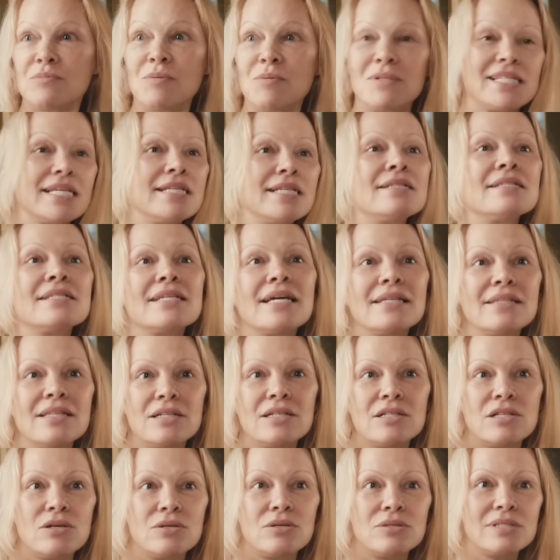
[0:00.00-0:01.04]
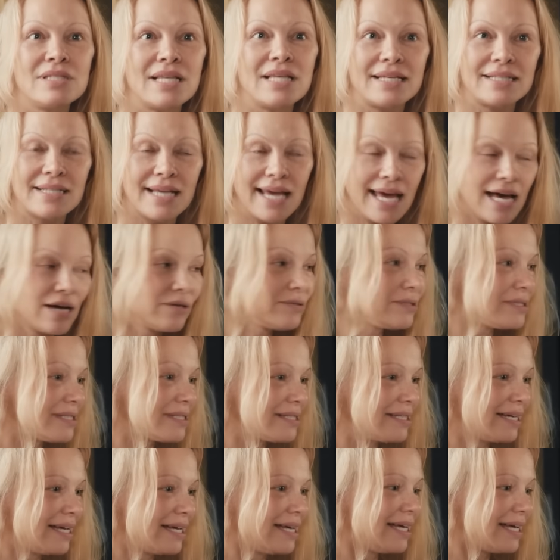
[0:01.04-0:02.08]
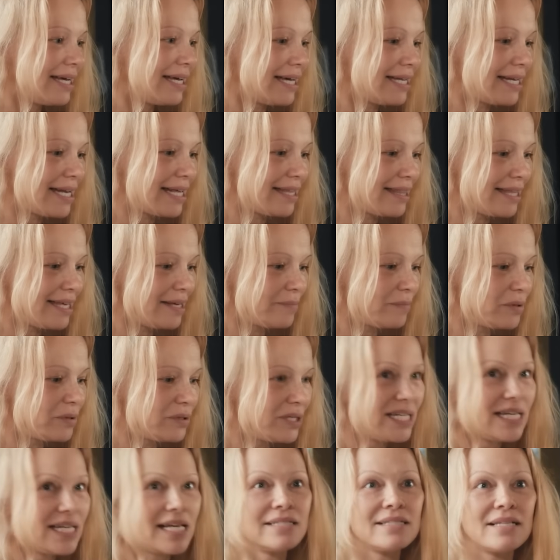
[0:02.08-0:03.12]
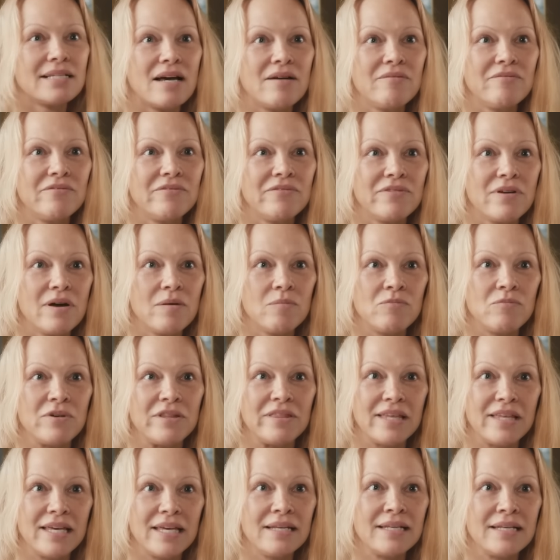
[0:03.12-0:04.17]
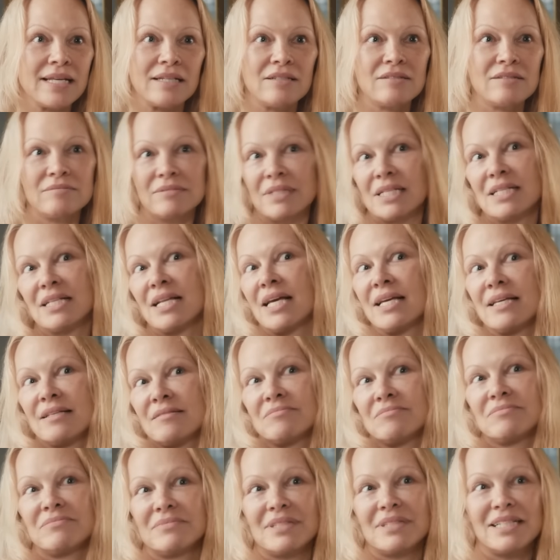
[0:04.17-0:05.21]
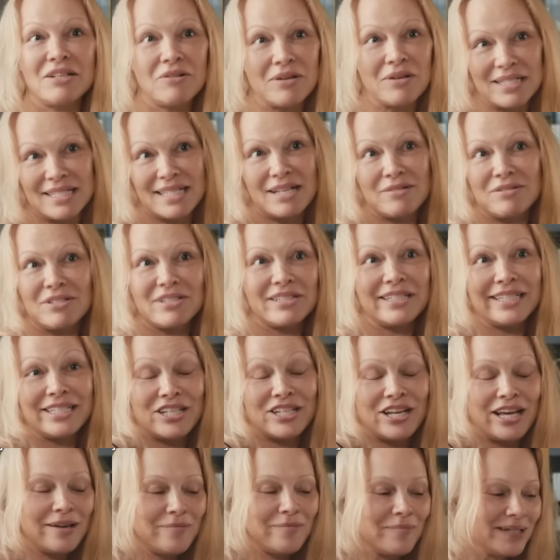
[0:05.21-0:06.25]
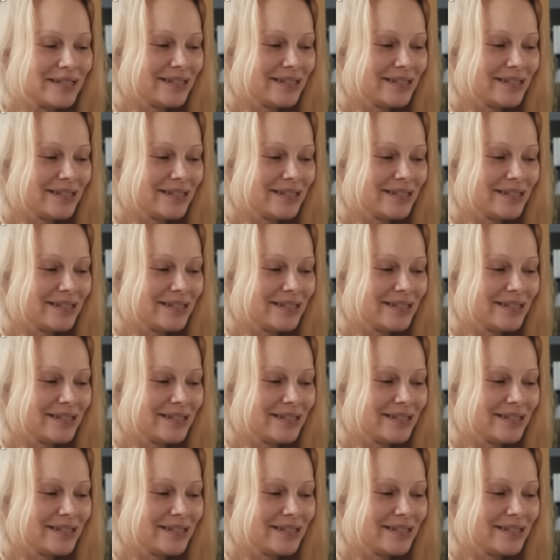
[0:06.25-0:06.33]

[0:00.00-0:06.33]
It's what's inside the clothes that counts, and I think beauty does come from within. And, and I, I know it sounds cliche,